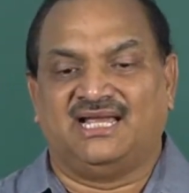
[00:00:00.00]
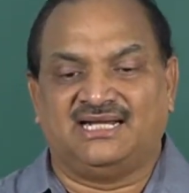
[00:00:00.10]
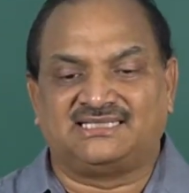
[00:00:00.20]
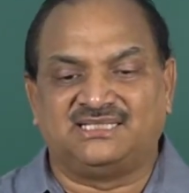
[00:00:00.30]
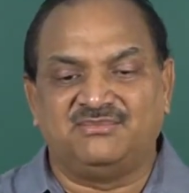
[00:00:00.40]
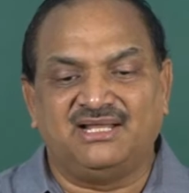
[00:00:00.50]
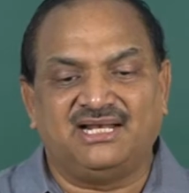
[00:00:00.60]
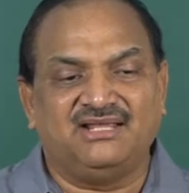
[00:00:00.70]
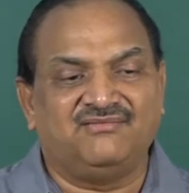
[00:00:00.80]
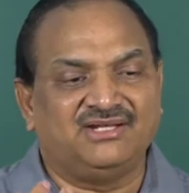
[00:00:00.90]
And
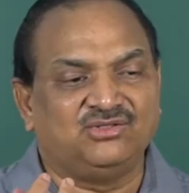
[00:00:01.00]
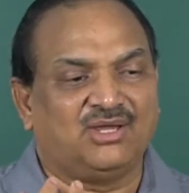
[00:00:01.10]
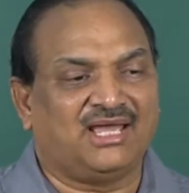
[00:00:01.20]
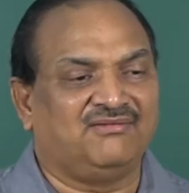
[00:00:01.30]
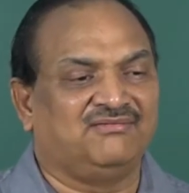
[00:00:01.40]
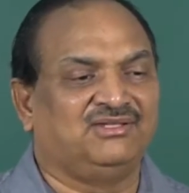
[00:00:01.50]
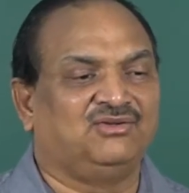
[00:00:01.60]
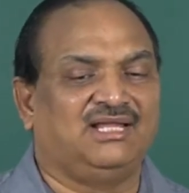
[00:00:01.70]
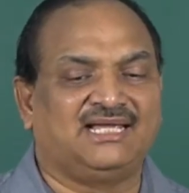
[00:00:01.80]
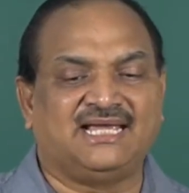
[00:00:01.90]
similarly, when you have,
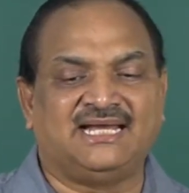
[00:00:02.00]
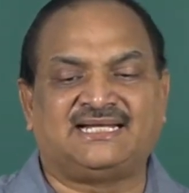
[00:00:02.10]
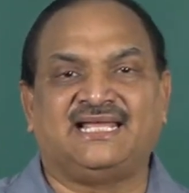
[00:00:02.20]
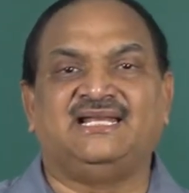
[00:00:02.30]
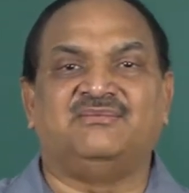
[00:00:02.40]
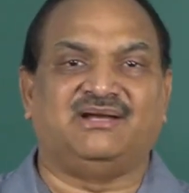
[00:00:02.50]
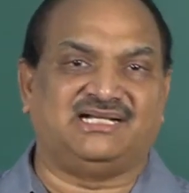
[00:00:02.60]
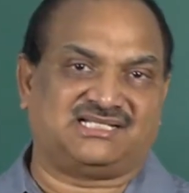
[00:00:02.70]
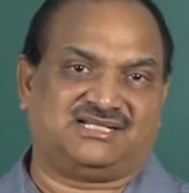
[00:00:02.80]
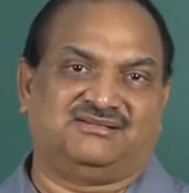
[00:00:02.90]
like
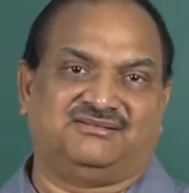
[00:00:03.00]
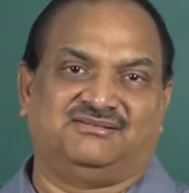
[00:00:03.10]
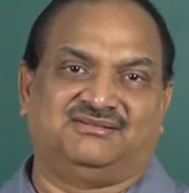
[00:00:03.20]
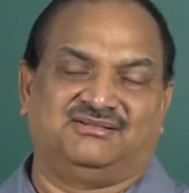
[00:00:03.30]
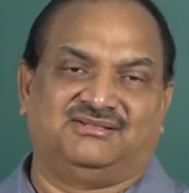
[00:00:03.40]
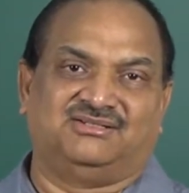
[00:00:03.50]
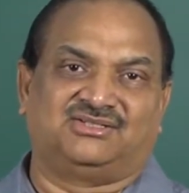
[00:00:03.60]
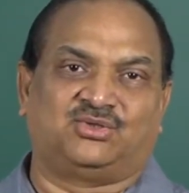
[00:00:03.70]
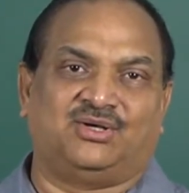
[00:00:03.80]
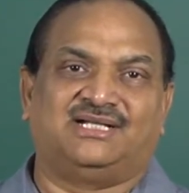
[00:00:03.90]
attainment,
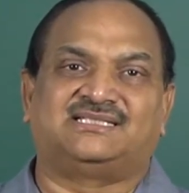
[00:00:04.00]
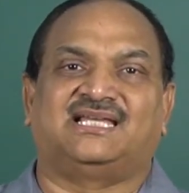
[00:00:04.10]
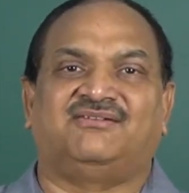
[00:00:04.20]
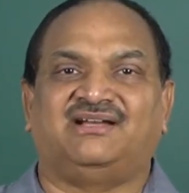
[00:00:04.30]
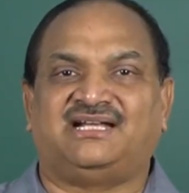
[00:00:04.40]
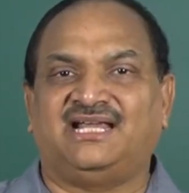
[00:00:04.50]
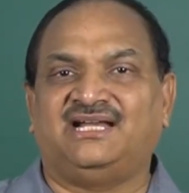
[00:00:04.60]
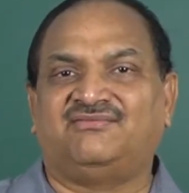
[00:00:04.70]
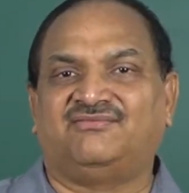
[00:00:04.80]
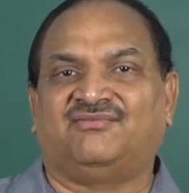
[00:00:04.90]
students have
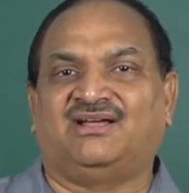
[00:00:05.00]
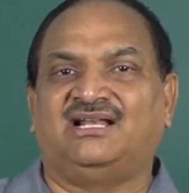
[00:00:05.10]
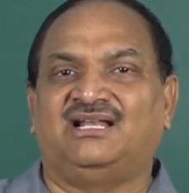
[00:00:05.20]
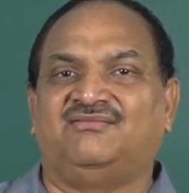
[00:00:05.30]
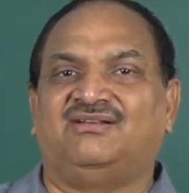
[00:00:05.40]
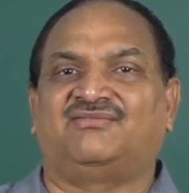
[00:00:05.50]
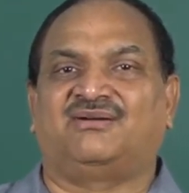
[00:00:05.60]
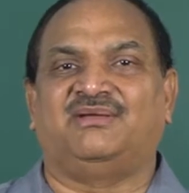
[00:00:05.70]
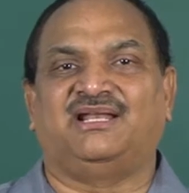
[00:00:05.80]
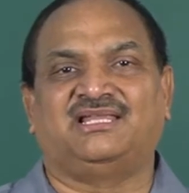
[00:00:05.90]
attained one level
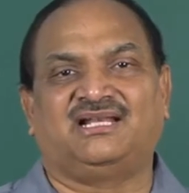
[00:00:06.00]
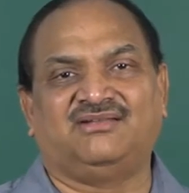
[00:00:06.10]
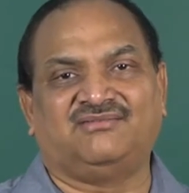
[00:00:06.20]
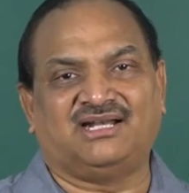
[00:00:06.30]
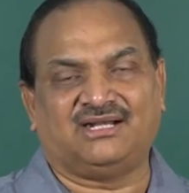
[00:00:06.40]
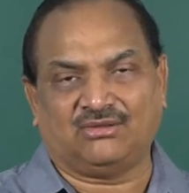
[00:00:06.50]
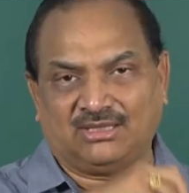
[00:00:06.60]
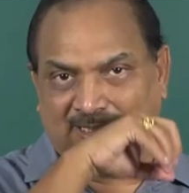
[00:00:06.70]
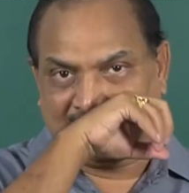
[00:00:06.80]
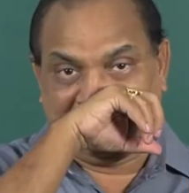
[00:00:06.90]
from another level and all
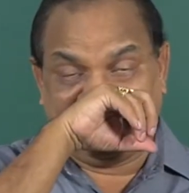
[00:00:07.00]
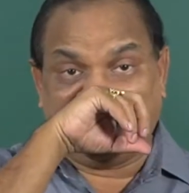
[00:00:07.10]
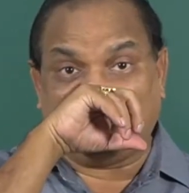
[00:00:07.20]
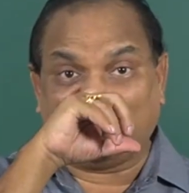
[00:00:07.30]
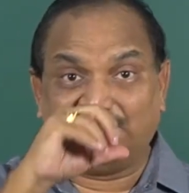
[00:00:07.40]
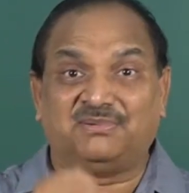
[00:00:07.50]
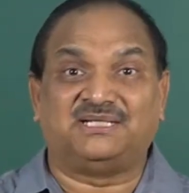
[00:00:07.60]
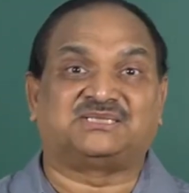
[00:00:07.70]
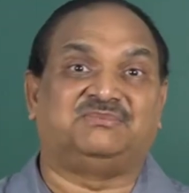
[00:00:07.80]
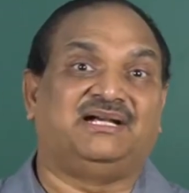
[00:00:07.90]
that,
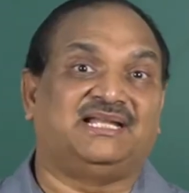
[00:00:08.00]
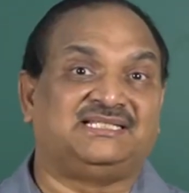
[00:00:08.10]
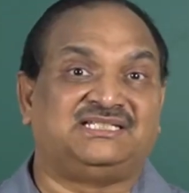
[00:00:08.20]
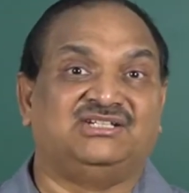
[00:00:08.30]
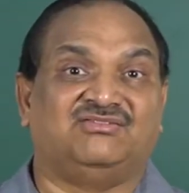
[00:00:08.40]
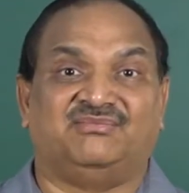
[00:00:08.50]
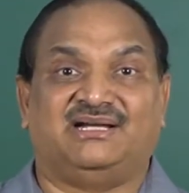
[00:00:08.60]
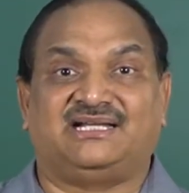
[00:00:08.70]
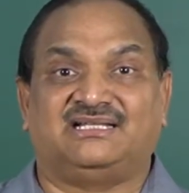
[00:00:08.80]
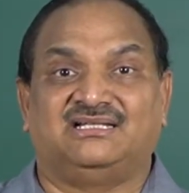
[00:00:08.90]
accomplishment,
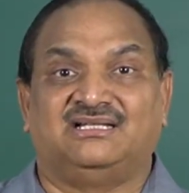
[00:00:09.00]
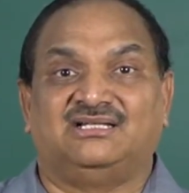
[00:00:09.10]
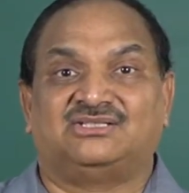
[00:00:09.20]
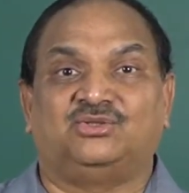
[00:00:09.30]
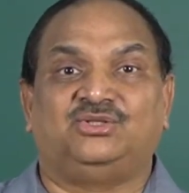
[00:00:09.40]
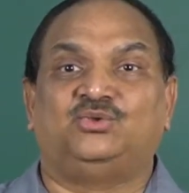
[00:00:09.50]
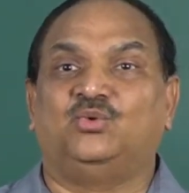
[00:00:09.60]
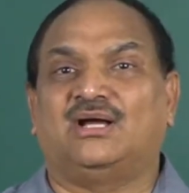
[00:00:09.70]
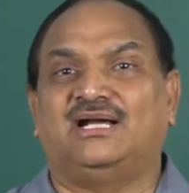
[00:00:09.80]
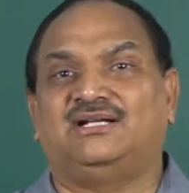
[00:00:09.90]
achievement. So you
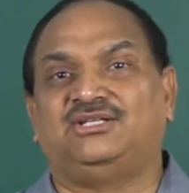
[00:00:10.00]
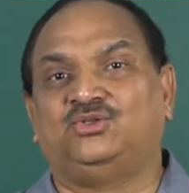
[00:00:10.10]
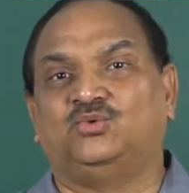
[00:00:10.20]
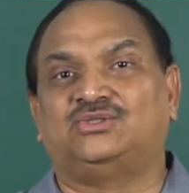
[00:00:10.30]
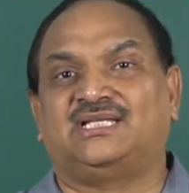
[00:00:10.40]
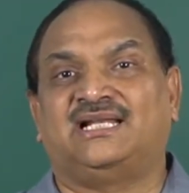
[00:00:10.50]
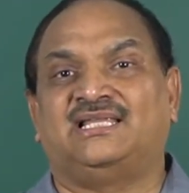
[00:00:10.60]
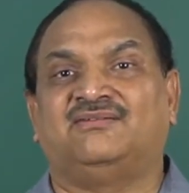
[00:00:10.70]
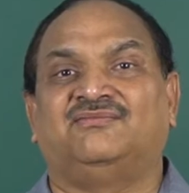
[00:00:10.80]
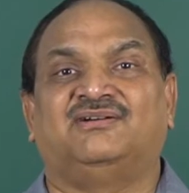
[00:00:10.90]
can't use
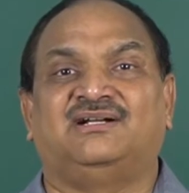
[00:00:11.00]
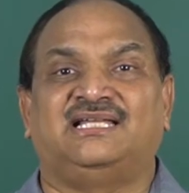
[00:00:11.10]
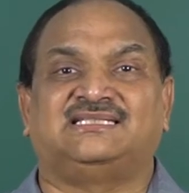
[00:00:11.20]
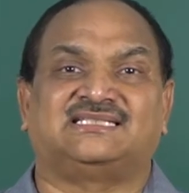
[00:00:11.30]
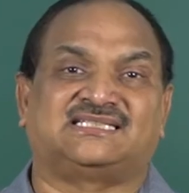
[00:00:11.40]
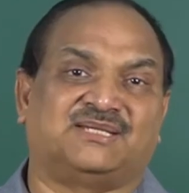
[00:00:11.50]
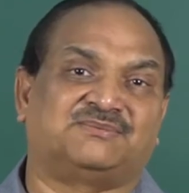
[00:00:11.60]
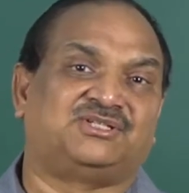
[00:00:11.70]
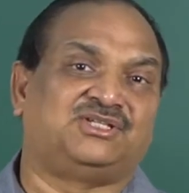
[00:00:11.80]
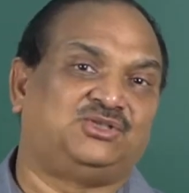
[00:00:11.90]
another word as a
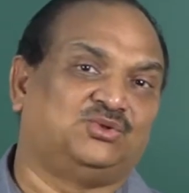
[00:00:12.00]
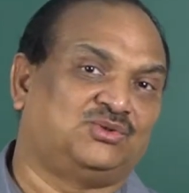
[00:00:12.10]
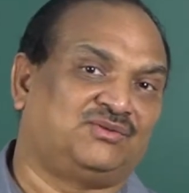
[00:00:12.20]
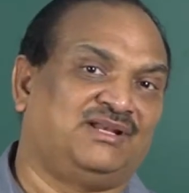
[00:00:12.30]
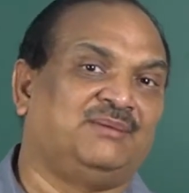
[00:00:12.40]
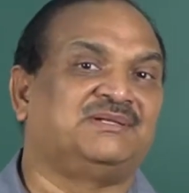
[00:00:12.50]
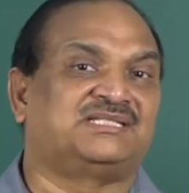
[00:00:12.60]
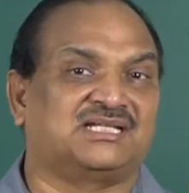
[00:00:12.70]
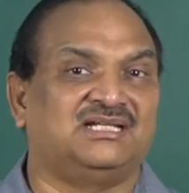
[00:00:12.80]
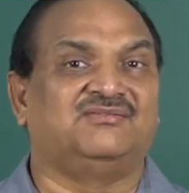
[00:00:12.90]
substitute when a
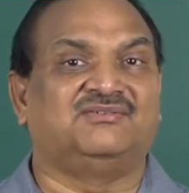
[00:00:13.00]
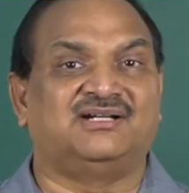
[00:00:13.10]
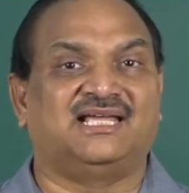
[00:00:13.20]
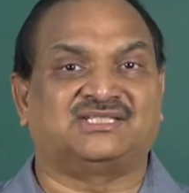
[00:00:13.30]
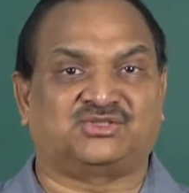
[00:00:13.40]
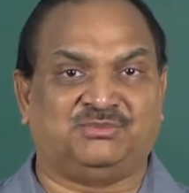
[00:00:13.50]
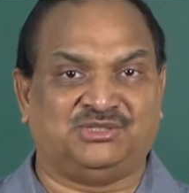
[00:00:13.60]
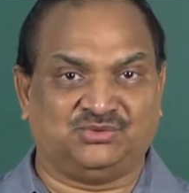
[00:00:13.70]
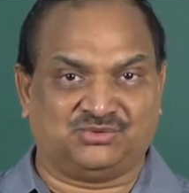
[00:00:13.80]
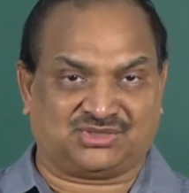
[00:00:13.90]
particular word has to be
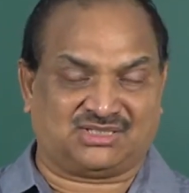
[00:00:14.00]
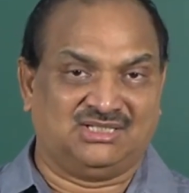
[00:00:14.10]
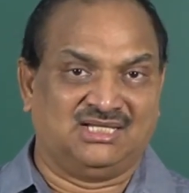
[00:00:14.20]
used.